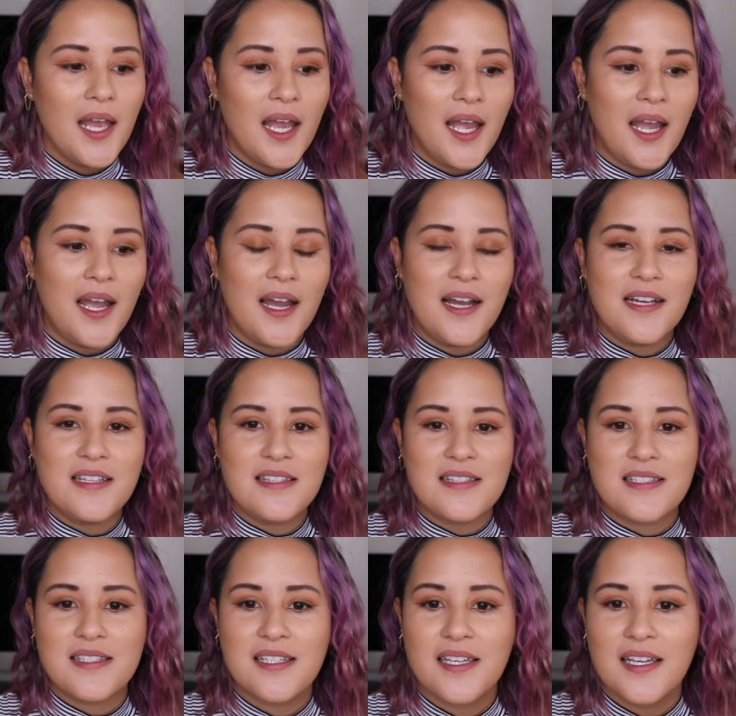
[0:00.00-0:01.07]

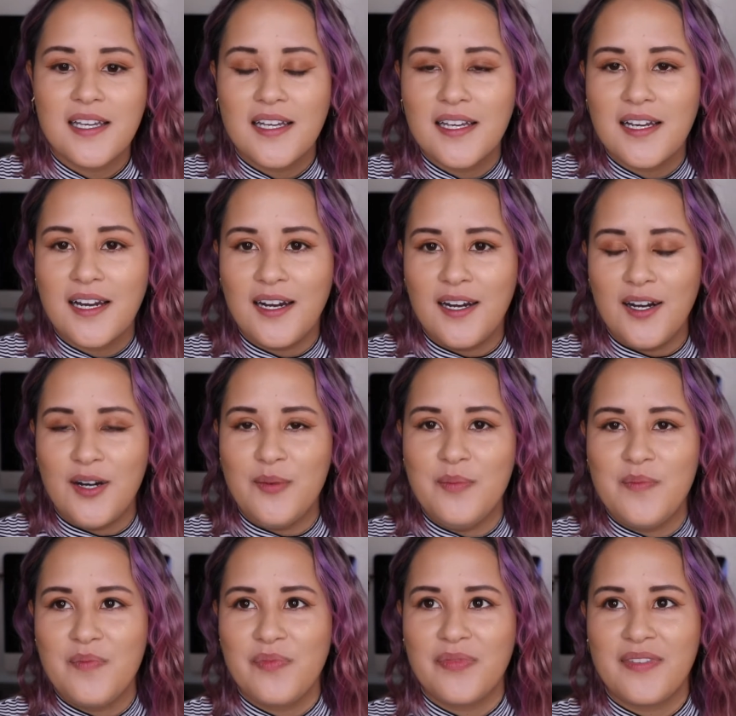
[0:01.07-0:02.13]
and
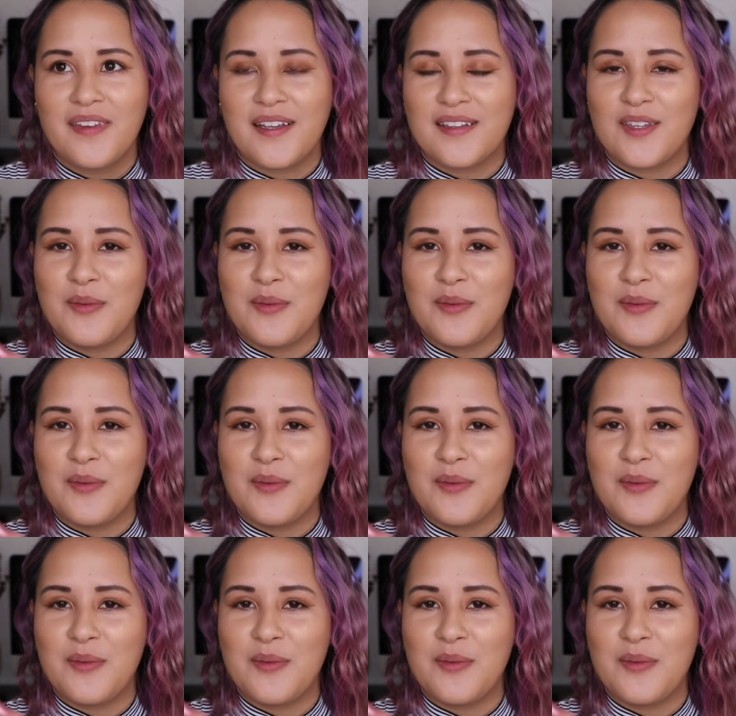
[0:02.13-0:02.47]
like